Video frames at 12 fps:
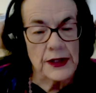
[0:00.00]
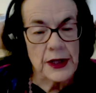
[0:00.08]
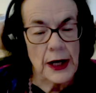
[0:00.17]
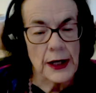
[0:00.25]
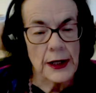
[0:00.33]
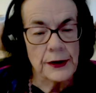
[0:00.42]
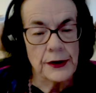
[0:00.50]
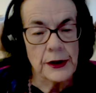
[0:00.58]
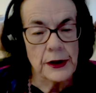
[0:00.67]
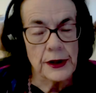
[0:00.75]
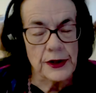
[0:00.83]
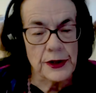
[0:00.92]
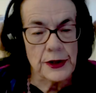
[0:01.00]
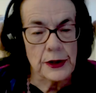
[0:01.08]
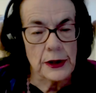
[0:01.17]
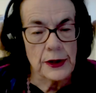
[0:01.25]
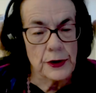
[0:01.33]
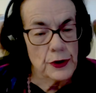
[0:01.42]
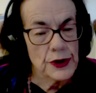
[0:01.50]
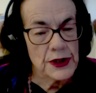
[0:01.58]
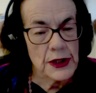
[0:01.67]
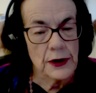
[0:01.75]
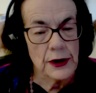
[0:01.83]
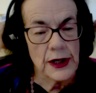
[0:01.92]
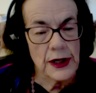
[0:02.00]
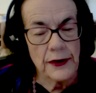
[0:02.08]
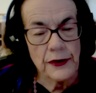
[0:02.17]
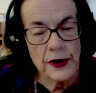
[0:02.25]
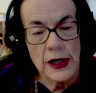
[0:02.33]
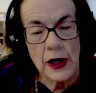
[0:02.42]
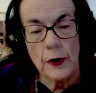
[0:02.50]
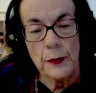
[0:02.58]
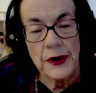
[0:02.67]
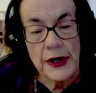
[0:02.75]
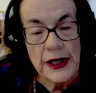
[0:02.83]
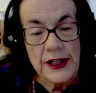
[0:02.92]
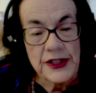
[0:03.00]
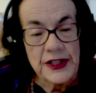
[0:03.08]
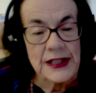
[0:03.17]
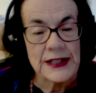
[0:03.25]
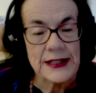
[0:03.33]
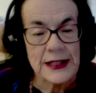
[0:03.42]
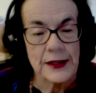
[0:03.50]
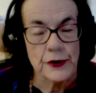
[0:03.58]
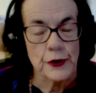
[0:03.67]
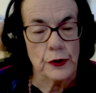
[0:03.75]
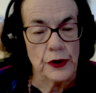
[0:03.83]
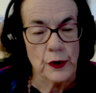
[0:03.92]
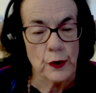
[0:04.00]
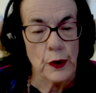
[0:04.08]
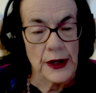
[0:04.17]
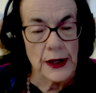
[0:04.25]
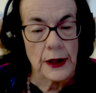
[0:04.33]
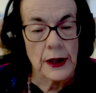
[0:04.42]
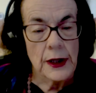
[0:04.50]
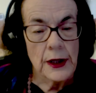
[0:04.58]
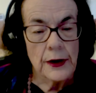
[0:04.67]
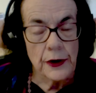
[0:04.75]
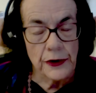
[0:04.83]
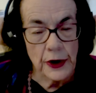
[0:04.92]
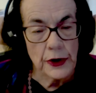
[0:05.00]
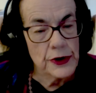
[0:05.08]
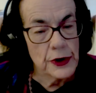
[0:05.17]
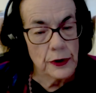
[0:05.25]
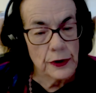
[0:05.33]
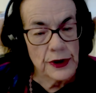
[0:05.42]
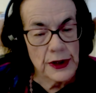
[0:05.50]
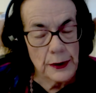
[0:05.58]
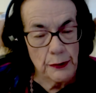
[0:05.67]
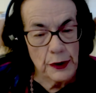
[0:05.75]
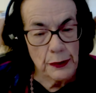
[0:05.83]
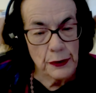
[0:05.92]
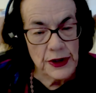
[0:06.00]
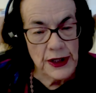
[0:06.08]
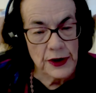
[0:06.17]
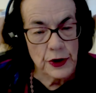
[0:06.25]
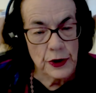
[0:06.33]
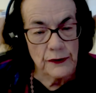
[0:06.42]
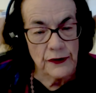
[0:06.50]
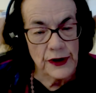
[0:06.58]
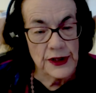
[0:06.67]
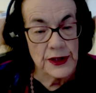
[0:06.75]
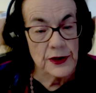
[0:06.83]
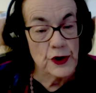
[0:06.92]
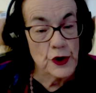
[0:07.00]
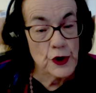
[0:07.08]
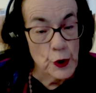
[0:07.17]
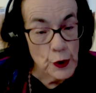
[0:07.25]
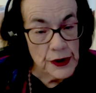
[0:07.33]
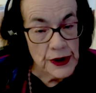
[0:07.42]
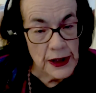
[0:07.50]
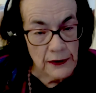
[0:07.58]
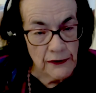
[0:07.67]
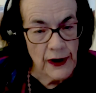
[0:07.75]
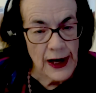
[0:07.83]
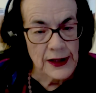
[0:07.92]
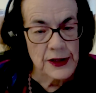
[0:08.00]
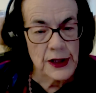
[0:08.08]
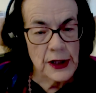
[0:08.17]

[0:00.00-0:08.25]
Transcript: And it's interesting that Anthony Albanese said during the week that those on temporary protection visas should, in fact,